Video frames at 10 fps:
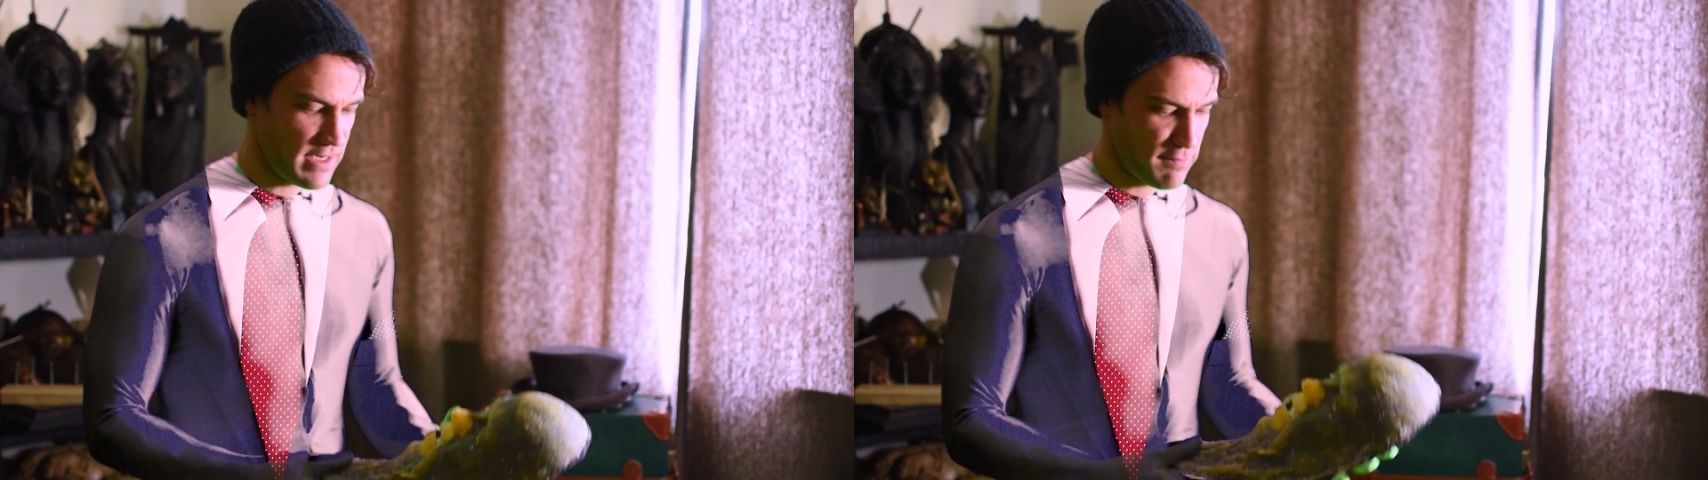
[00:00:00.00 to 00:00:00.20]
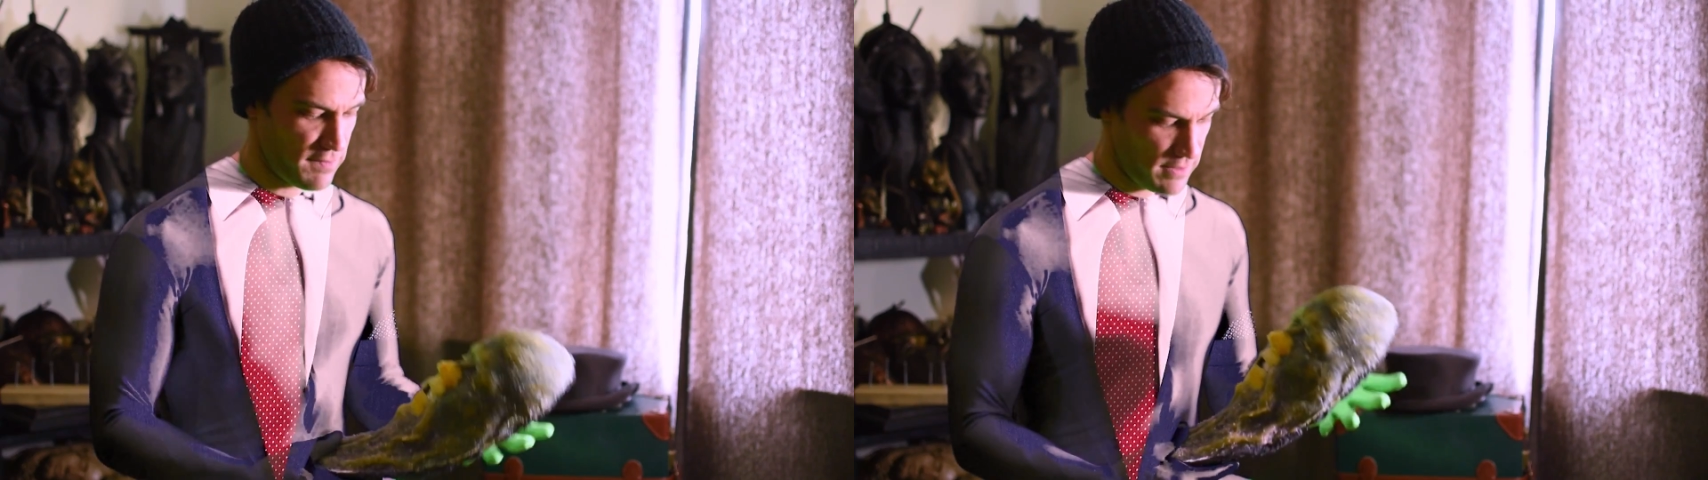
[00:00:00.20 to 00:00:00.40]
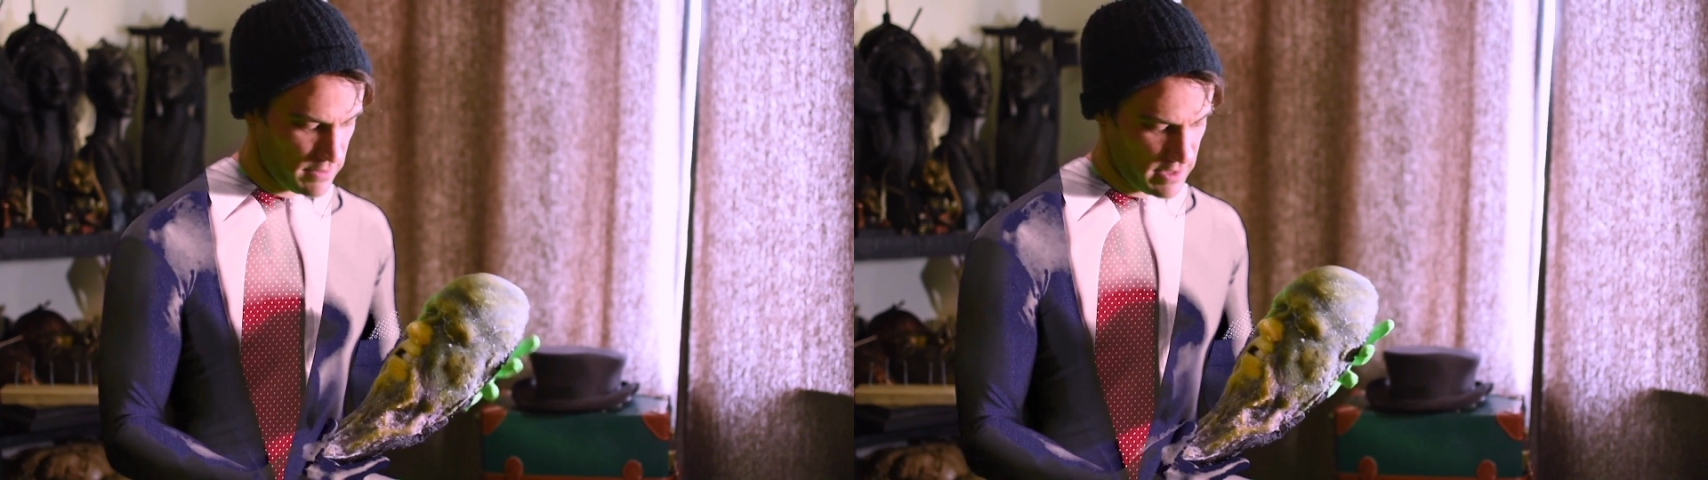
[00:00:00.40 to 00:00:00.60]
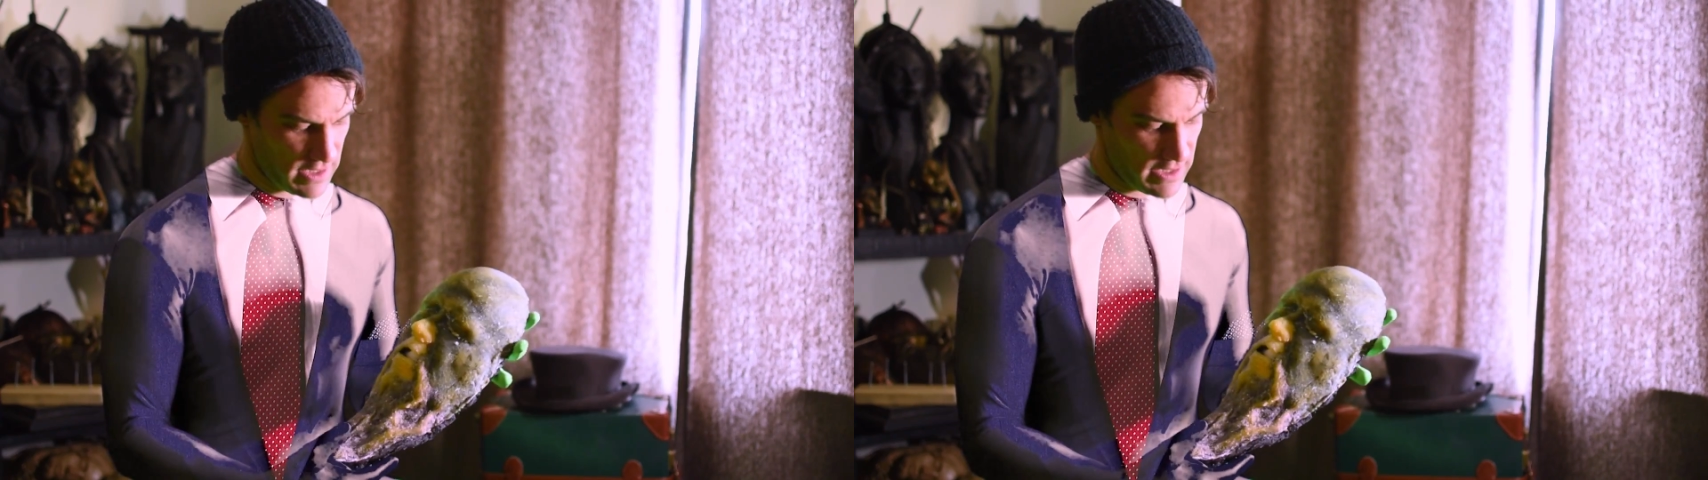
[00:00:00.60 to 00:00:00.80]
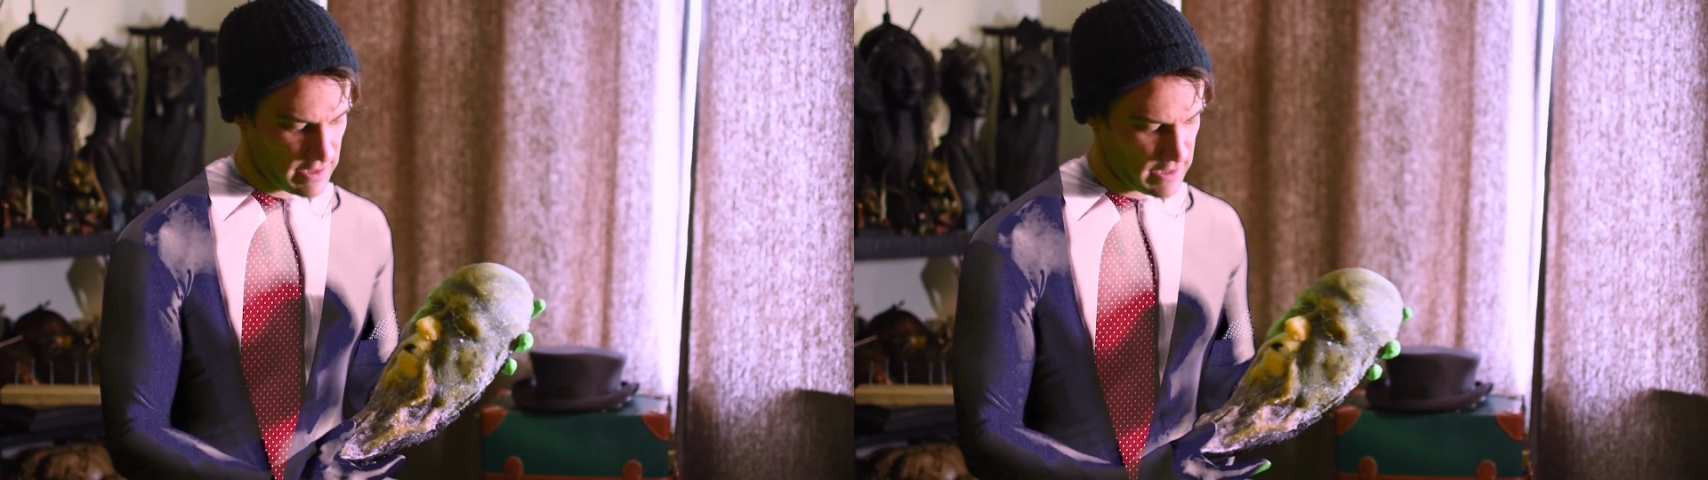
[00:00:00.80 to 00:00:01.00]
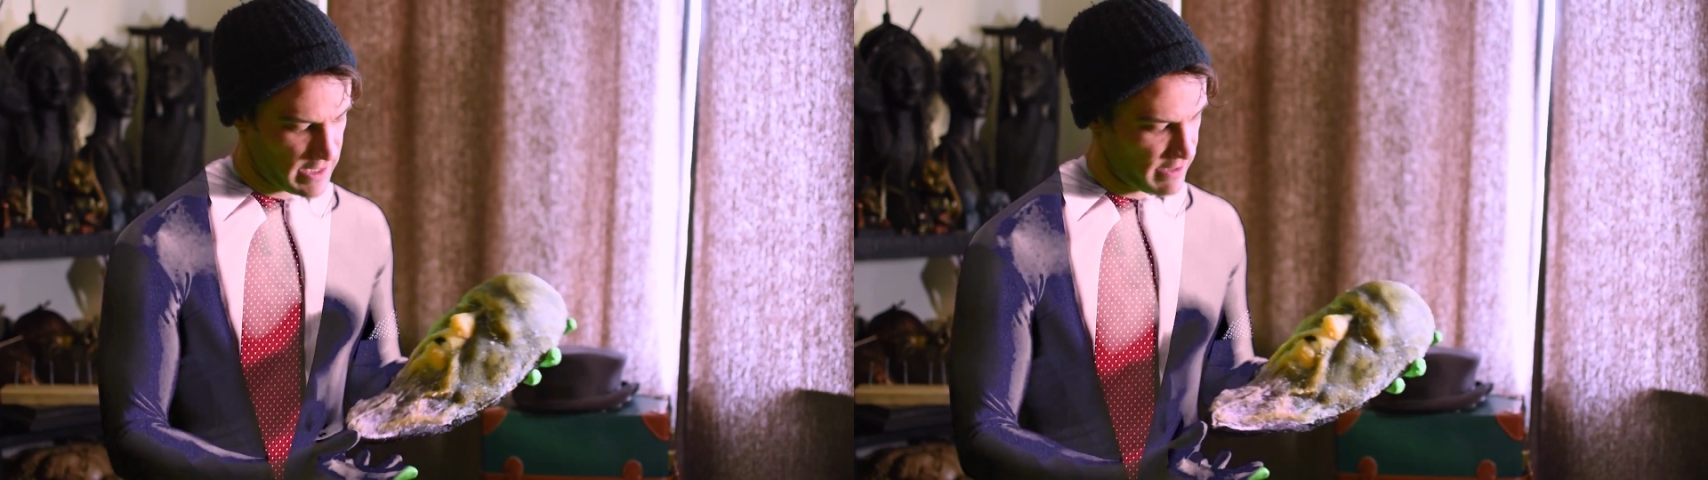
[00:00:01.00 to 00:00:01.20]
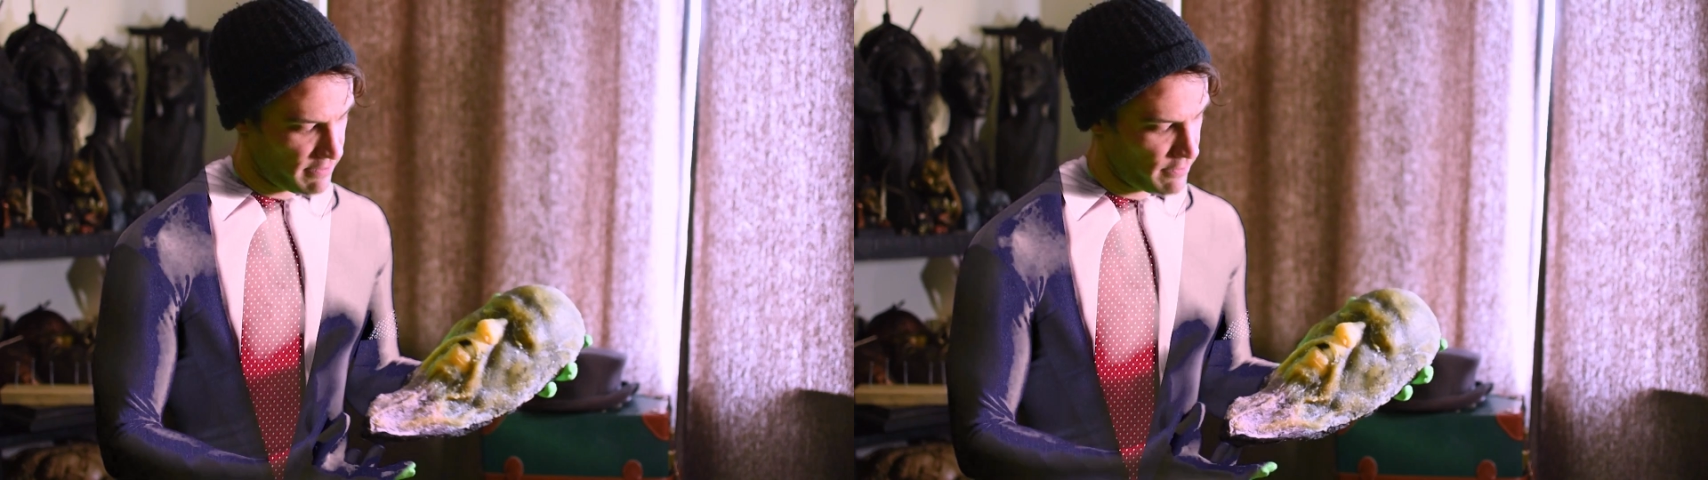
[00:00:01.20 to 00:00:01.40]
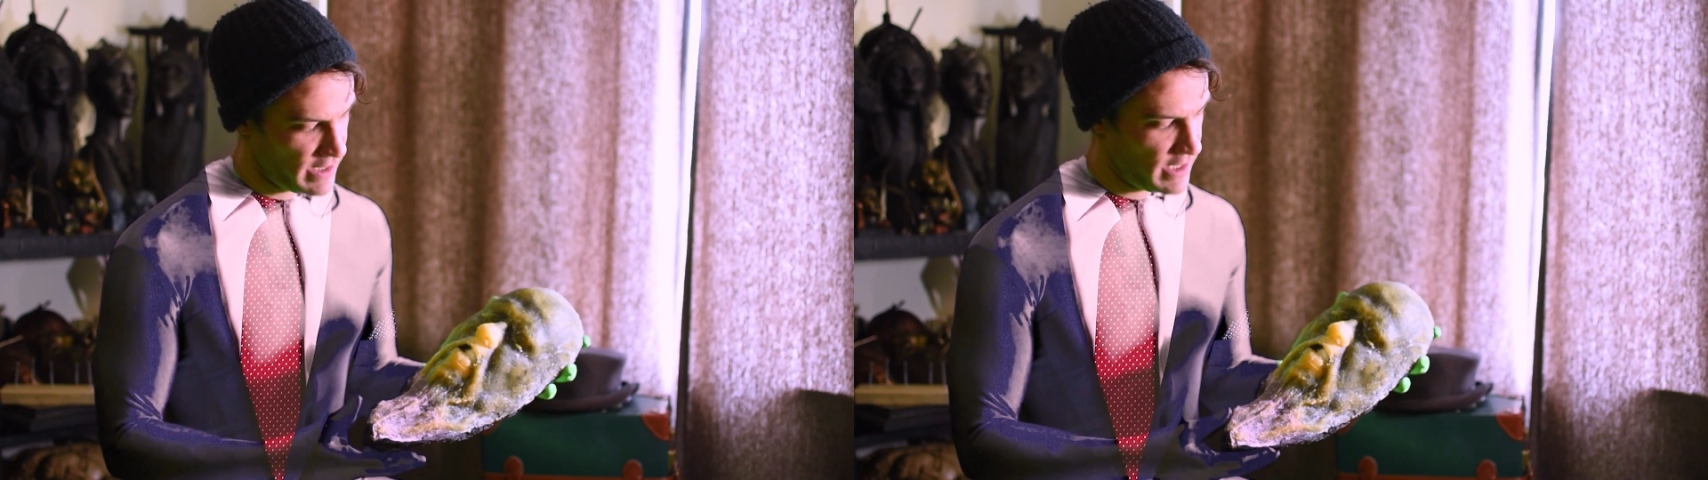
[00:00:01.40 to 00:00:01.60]
a few things that
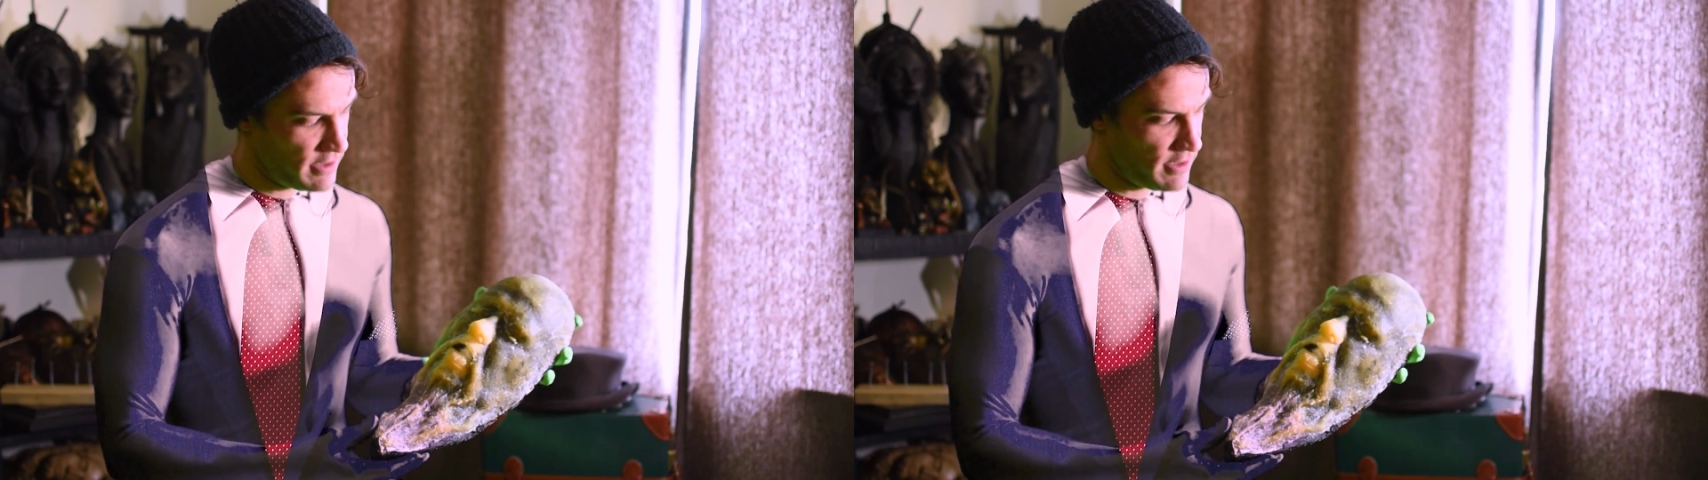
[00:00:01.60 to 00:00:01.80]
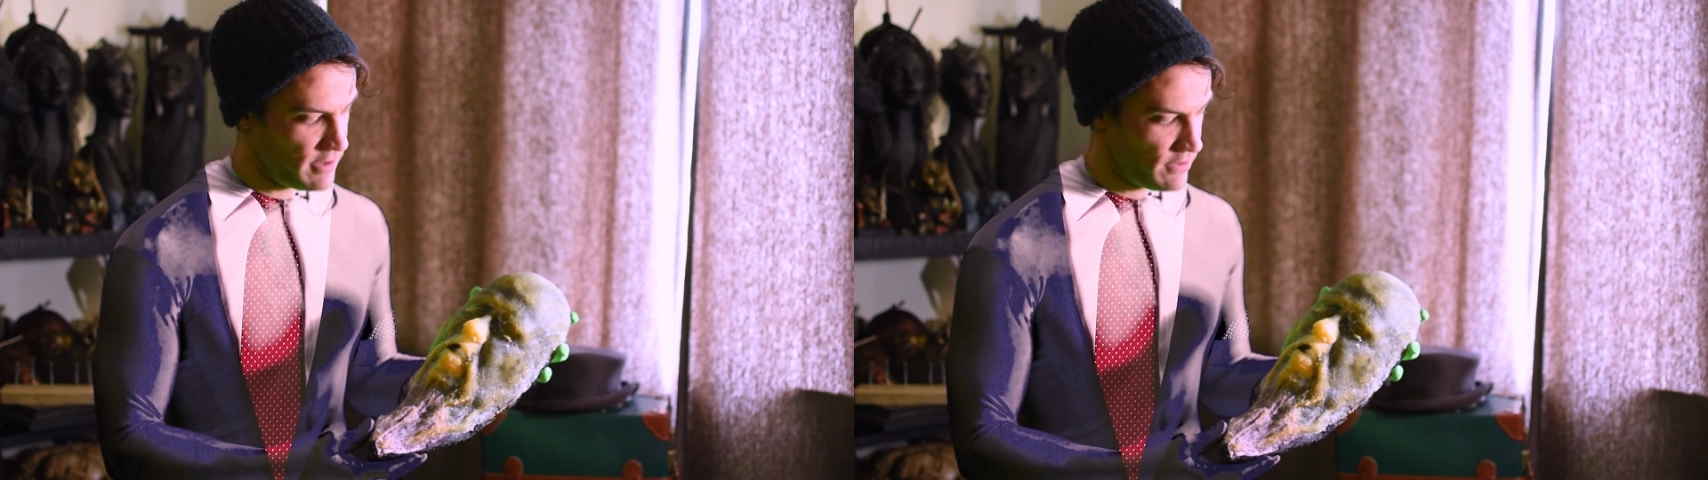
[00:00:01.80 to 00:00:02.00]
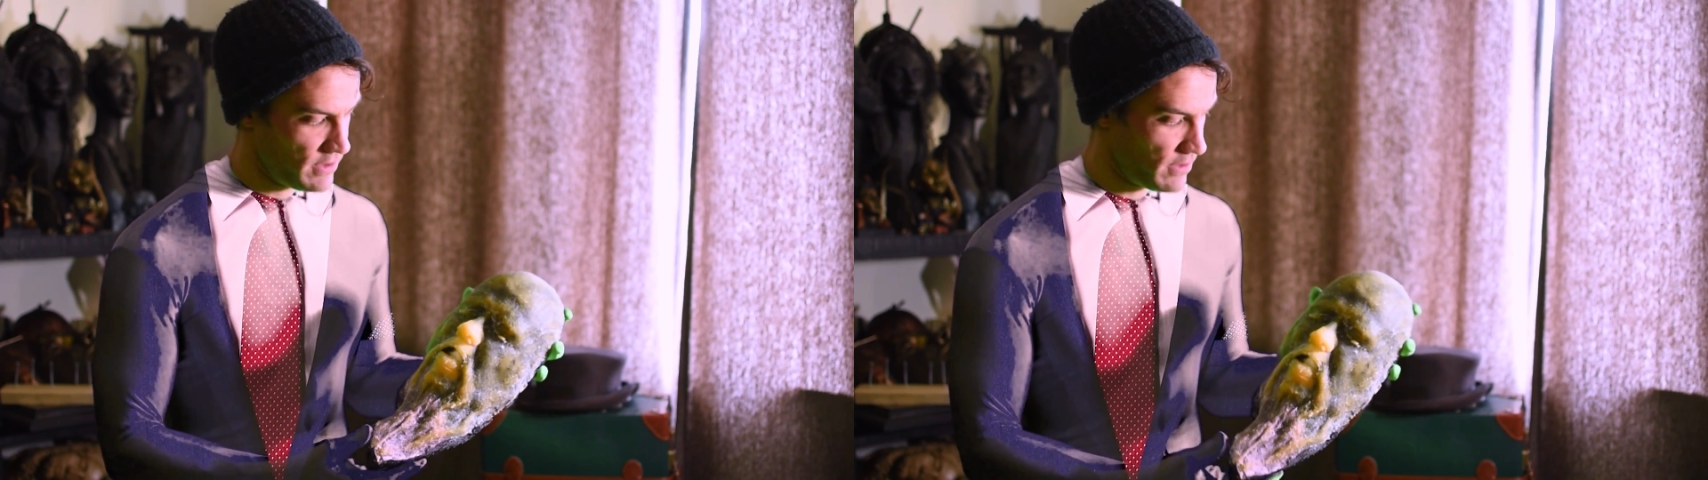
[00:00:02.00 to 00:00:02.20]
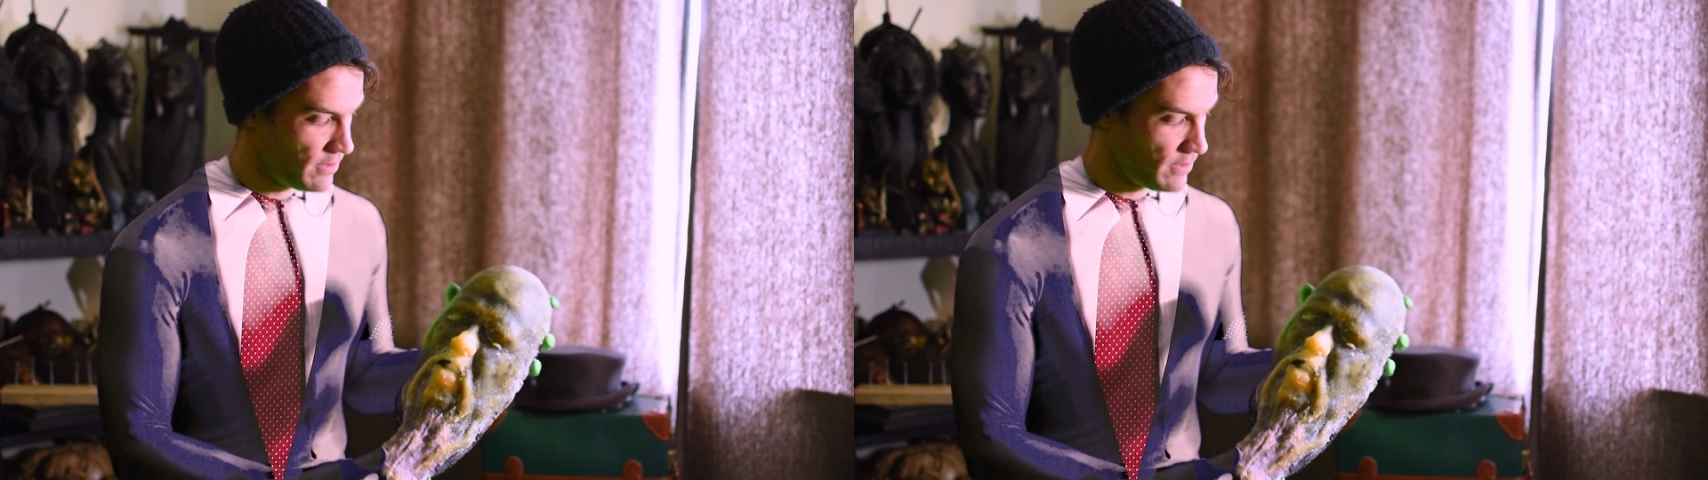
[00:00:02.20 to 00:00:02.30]
we need to do. So